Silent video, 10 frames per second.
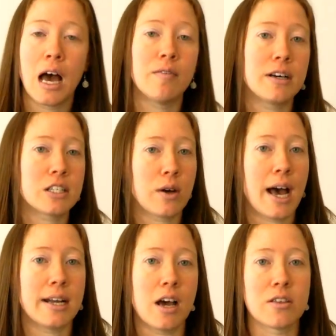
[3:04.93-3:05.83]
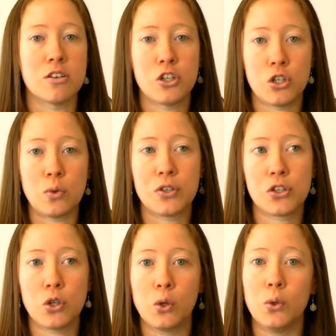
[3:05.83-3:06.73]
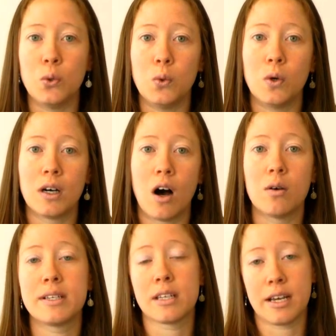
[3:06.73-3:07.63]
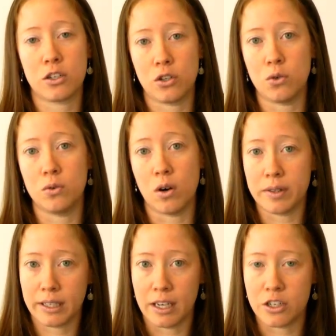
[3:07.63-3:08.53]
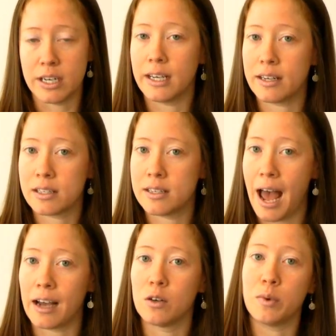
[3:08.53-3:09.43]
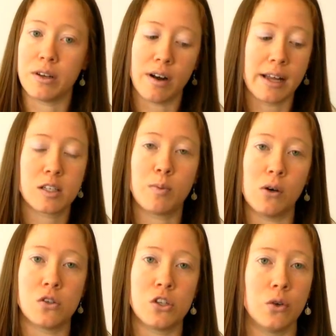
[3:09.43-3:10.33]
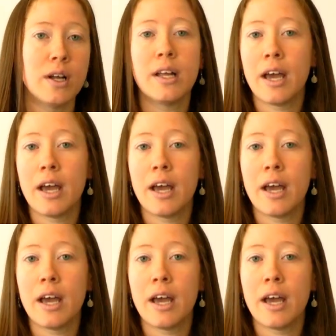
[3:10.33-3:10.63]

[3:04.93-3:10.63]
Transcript: I've also had other students who always like to go in the kitchen and get a snack when they're not supposed to,